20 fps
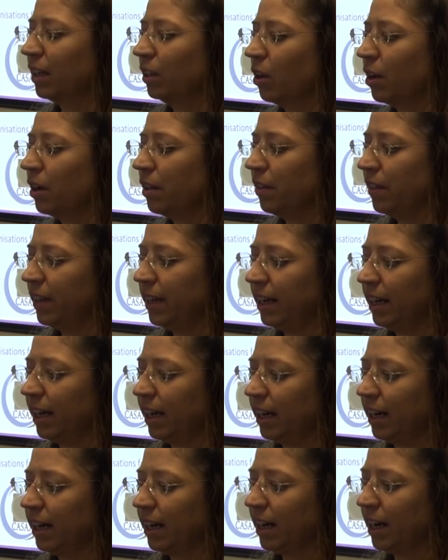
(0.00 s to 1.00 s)
a lot of
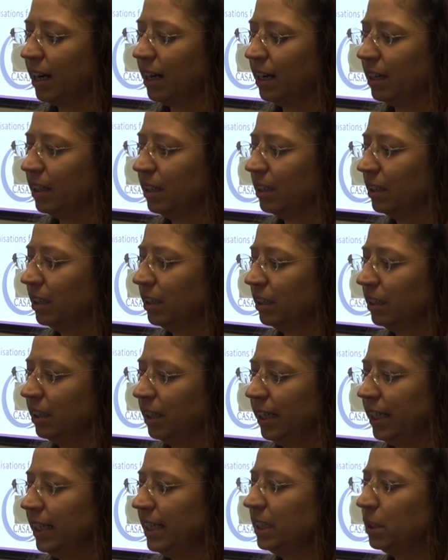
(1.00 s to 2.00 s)
the
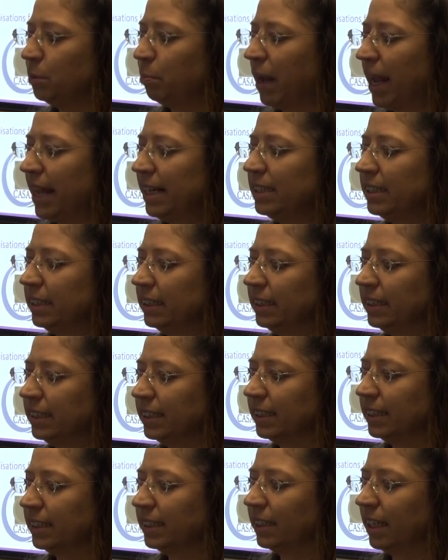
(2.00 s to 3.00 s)

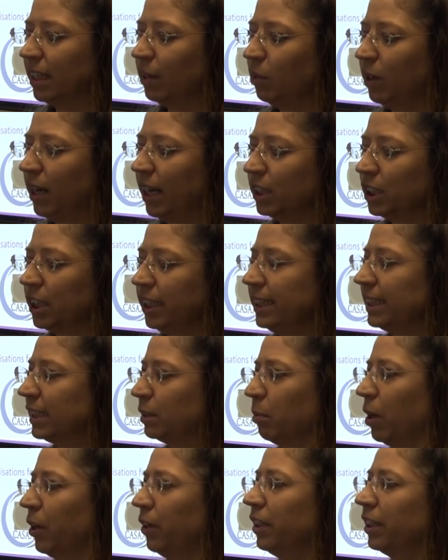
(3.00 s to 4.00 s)
independents were actually
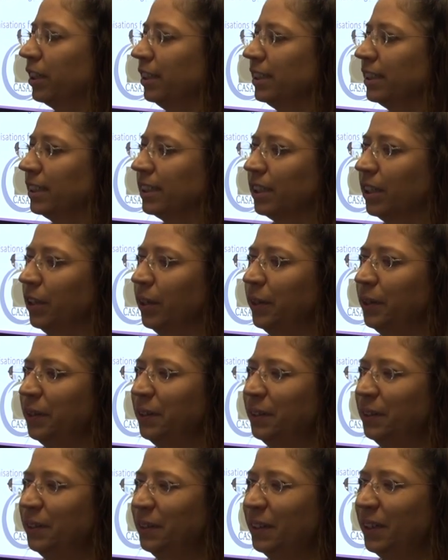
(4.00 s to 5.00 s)
smokers
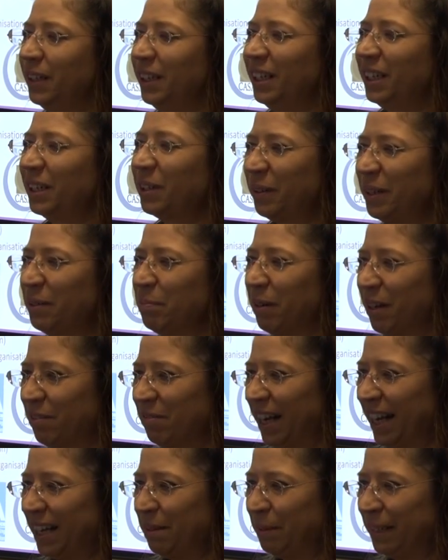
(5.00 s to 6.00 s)
who quit by
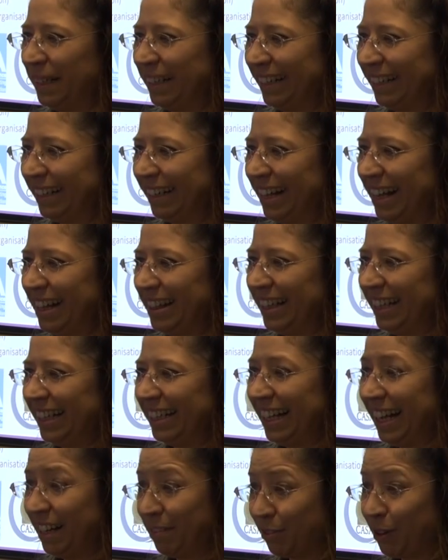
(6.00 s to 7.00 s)
vaping. And
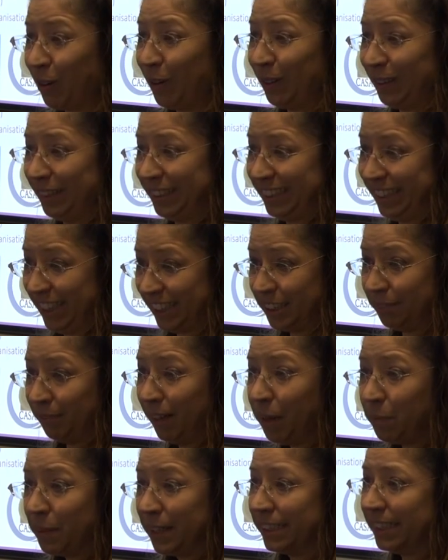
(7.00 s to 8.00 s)
then they've got, you know,
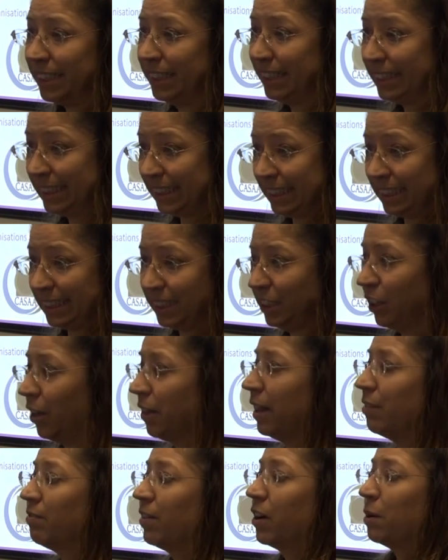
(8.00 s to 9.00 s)
developed this. And this is, you know,
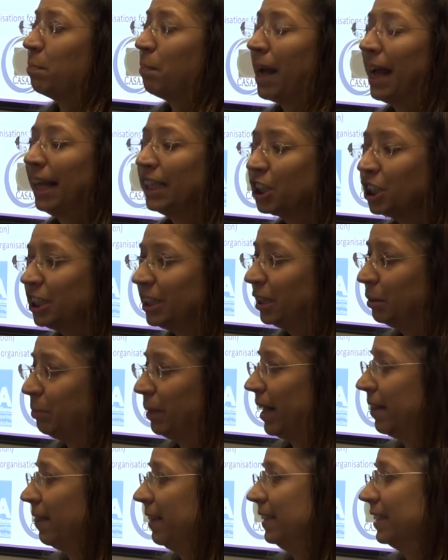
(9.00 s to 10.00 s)
they're very passionate
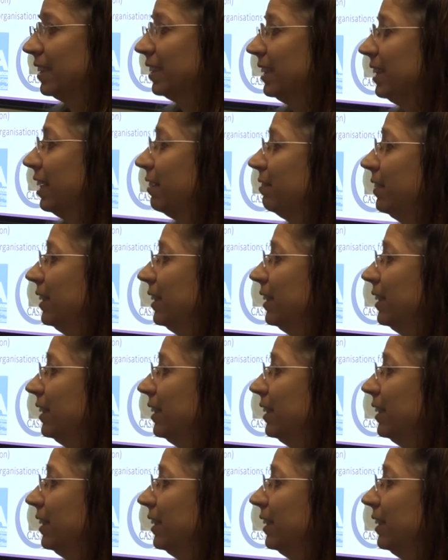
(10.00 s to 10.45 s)
about this because they